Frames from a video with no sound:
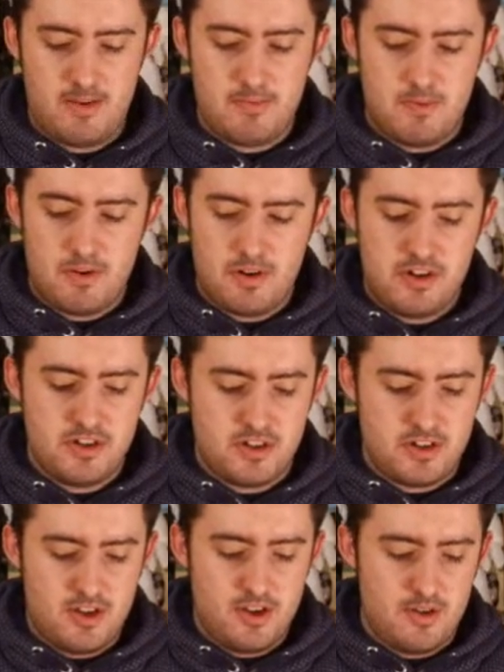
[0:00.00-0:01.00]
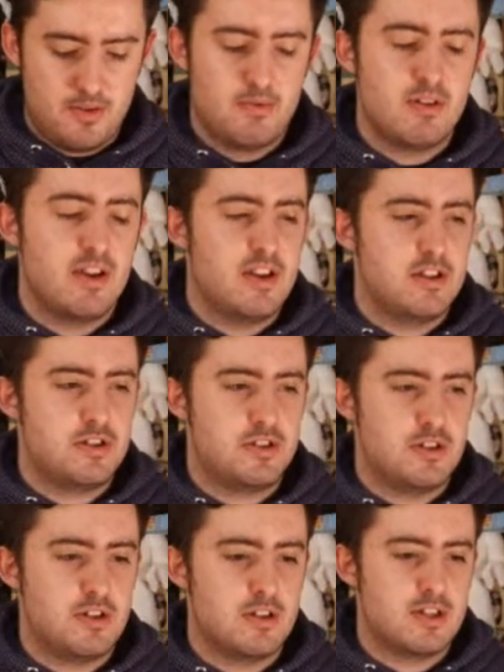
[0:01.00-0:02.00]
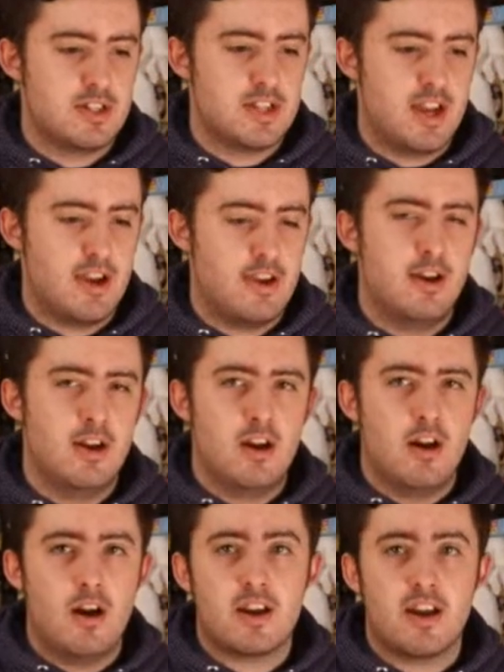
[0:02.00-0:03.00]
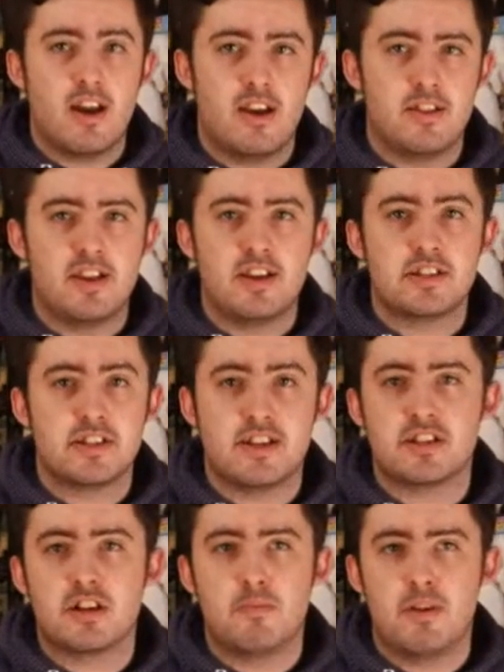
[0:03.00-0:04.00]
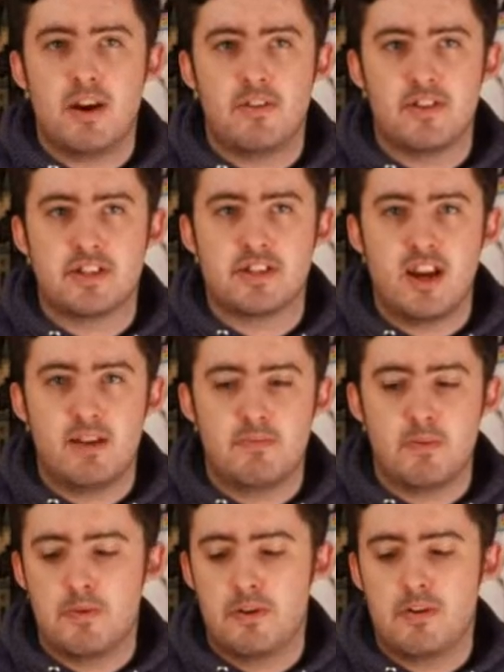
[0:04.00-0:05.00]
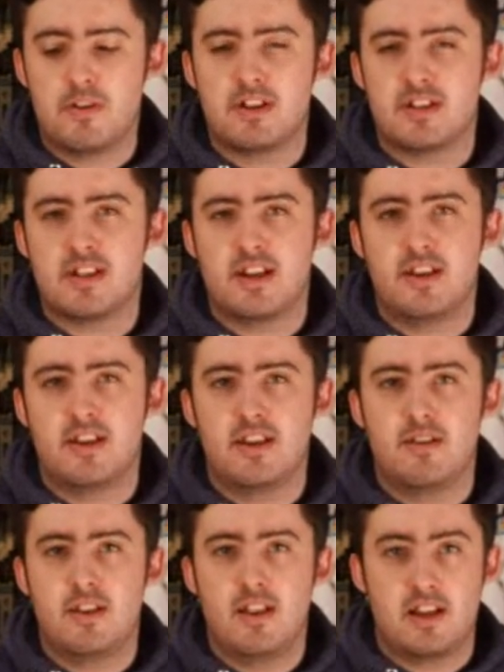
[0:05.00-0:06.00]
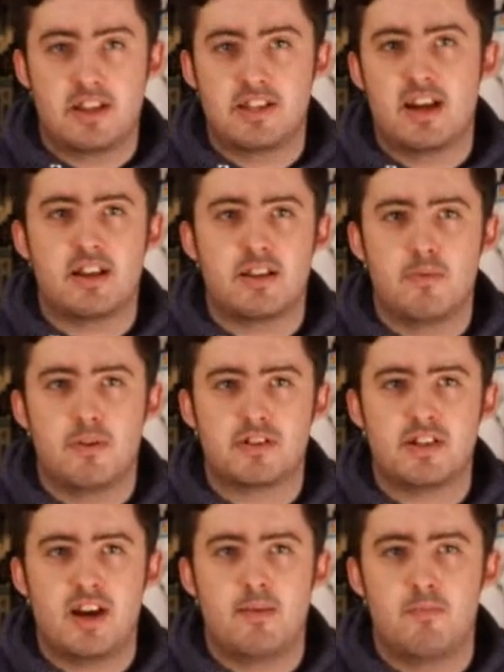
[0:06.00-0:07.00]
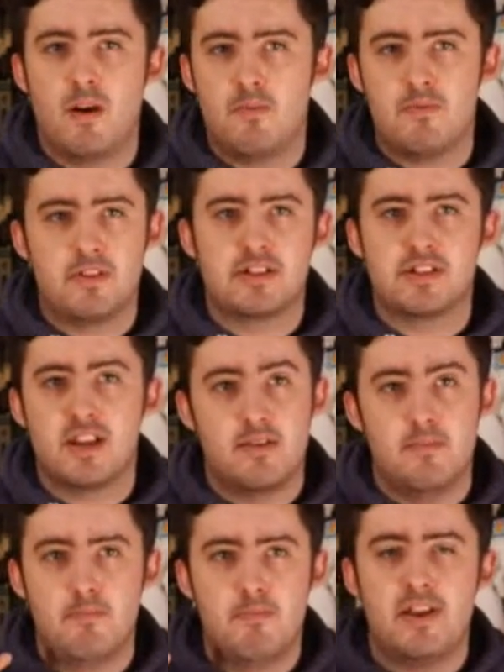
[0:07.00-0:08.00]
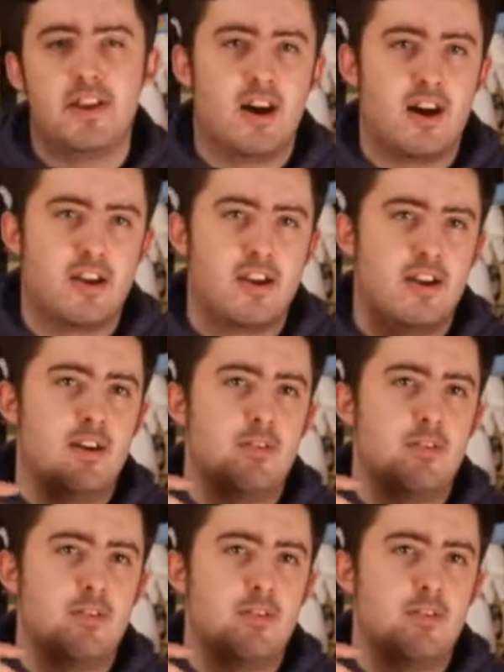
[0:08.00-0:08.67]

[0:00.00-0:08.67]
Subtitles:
But what you should do is just say, okay, these sets are coming out this day, but we're not going to say exactly what time, rather than say midnight for